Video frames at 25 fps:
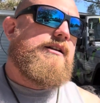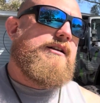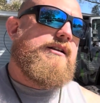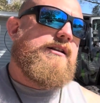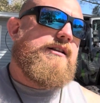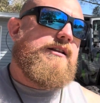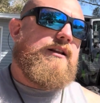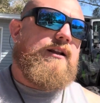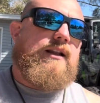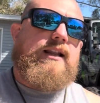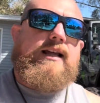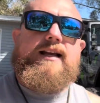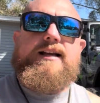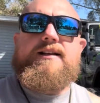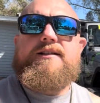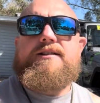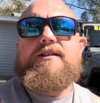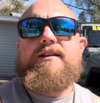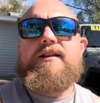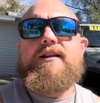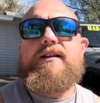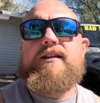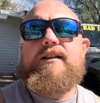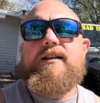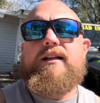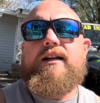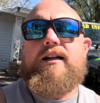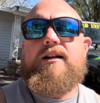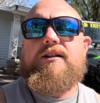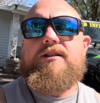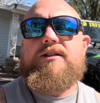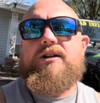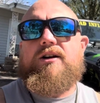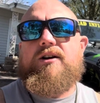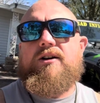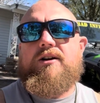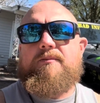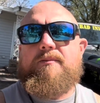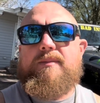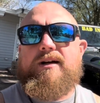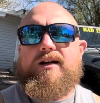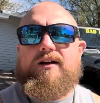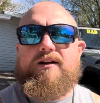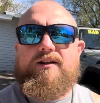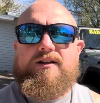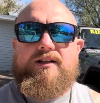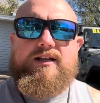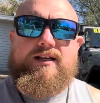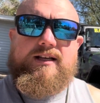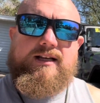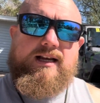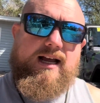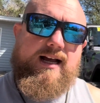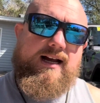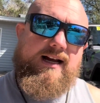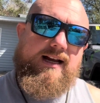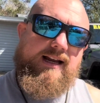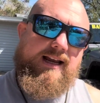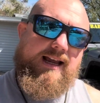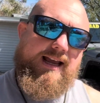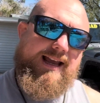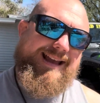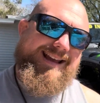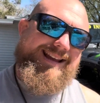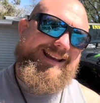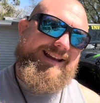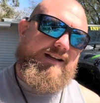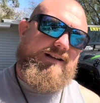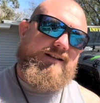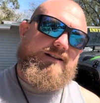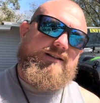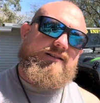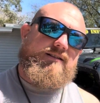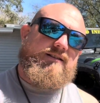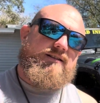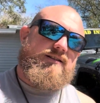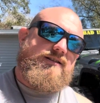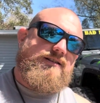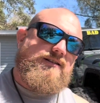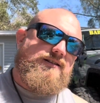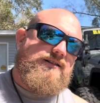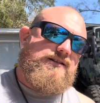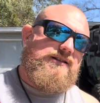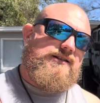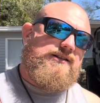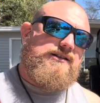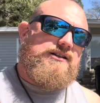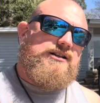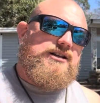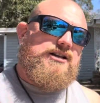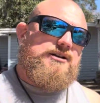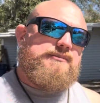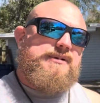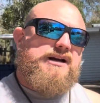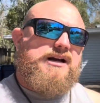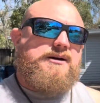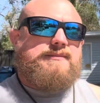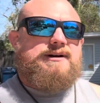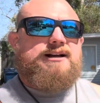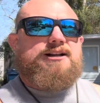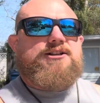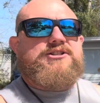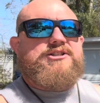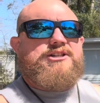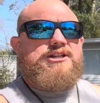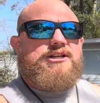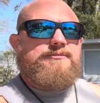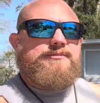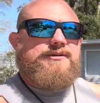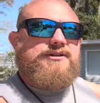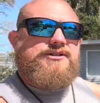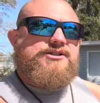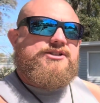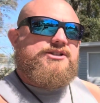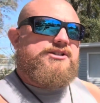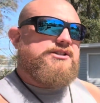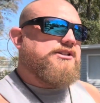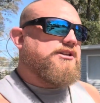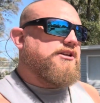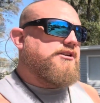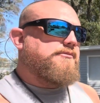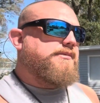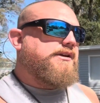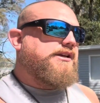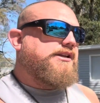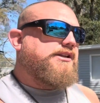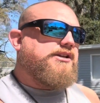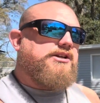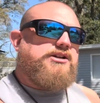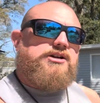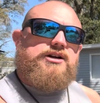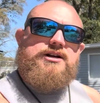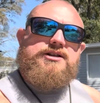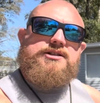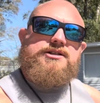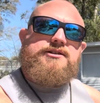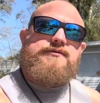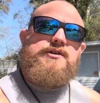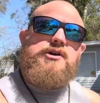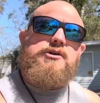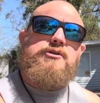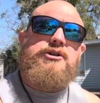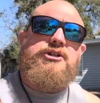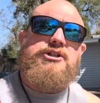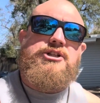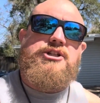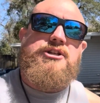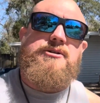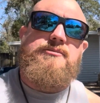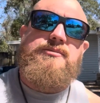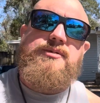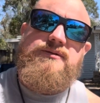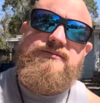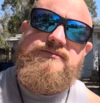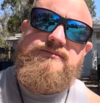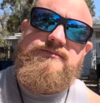The last thing that I'll talk about that I hate about my Jeep is just going to be the cost of ownership.